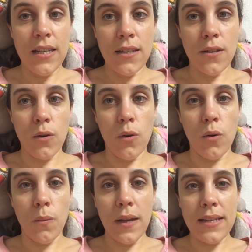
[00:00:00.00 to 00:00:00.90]

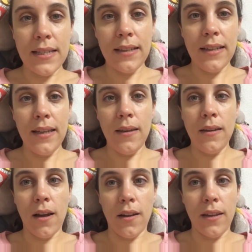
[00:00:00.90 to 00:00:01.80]
So
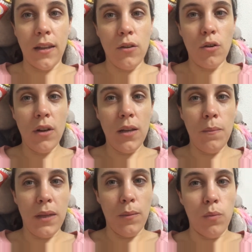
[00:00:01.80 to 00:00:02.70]
basically, Nendoroid
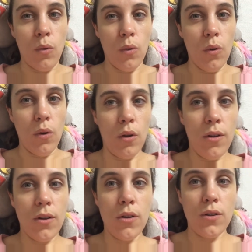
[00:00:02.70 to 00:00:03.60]
people
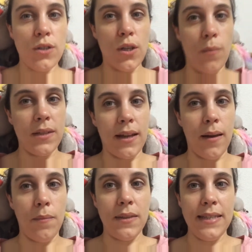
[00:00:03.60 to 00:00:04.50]

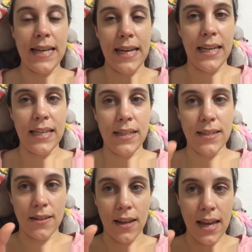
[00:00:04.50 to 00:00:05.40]
sometimes take
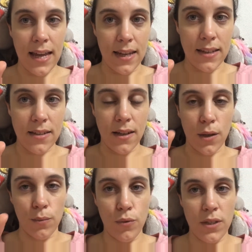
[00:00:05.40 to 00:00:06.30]
the head
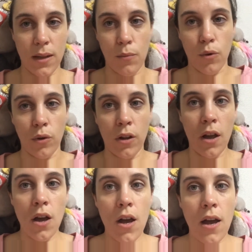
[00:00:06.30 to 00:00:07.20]
and put them on
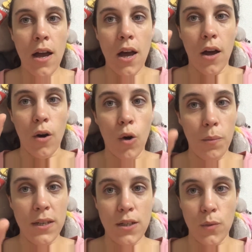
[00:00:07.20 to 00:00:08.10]

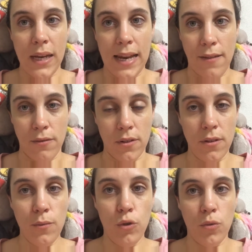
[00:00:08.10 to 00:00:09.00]
Obitsu 11
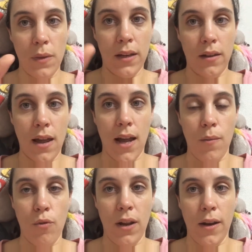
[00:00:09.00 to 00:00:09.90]
to make an
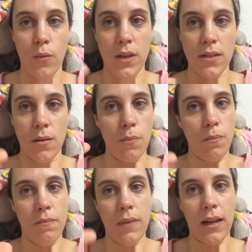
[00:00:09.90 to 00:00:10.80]
hybrid with
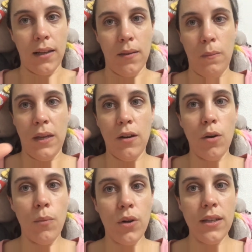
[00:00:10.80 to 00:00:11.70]
like
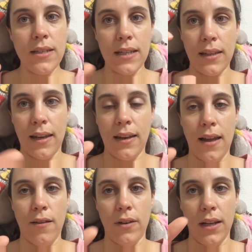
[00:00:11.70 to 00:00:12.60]
bigger bodies that can
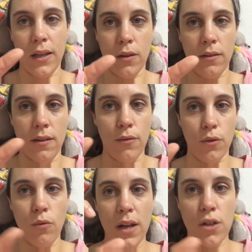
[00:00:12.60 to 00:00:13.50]
have like a
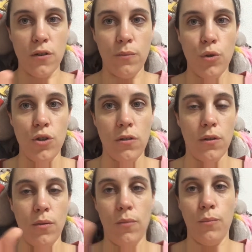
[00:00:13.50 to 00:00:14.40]
different range of motion
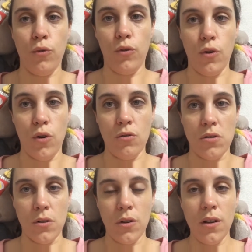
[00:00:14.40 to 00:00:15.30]
and put
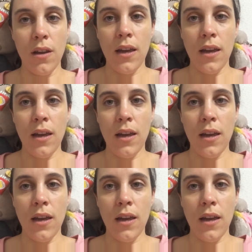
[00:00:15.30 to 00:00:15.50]
clothes on.